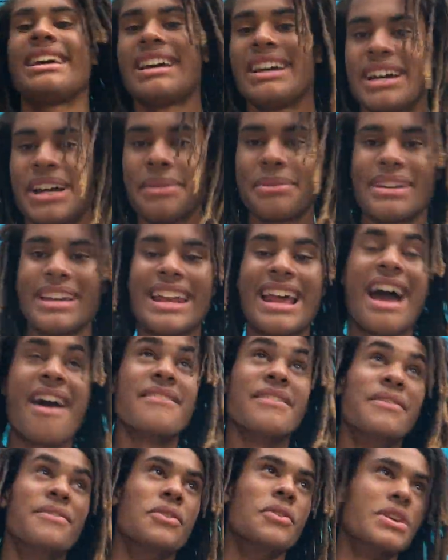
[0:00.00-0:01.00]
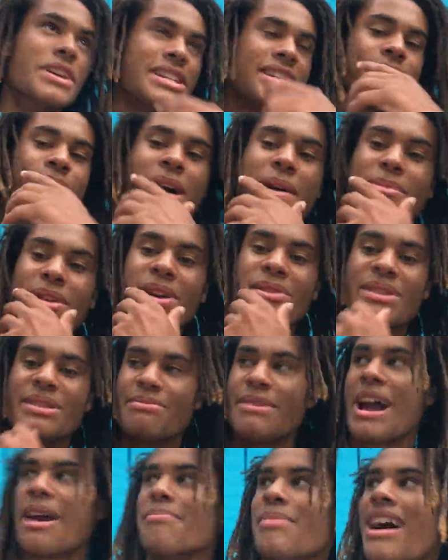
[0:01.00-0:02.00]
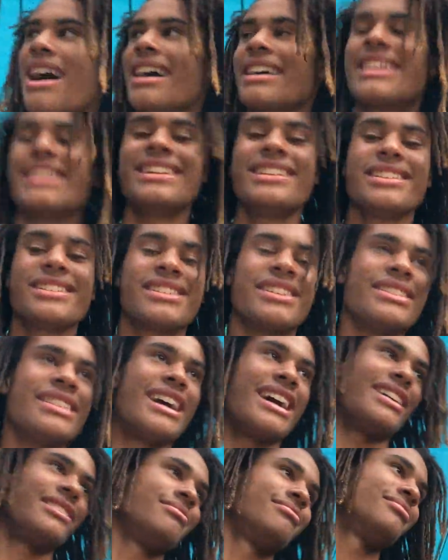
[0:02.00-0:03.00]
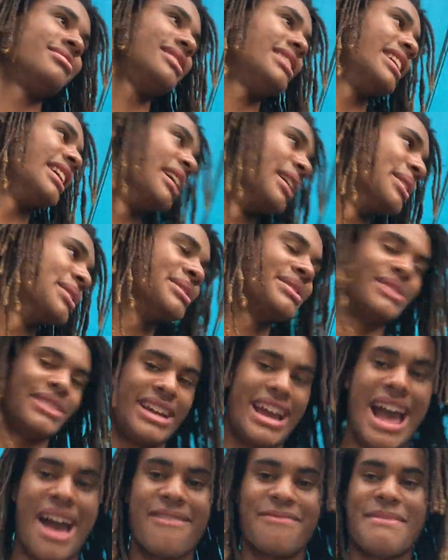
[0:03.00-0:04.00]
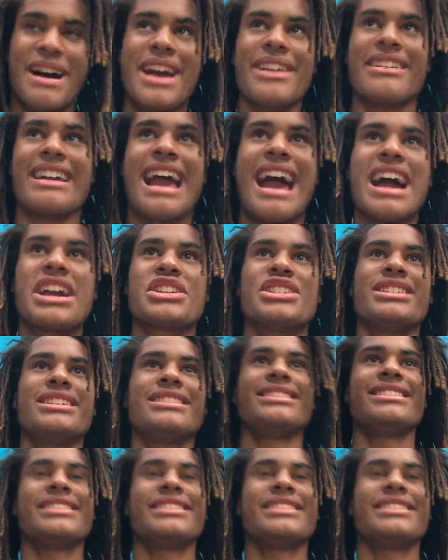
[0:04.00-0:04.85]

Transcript: I'm gonna have a voice memo in my pocket so that you know we have my reaction.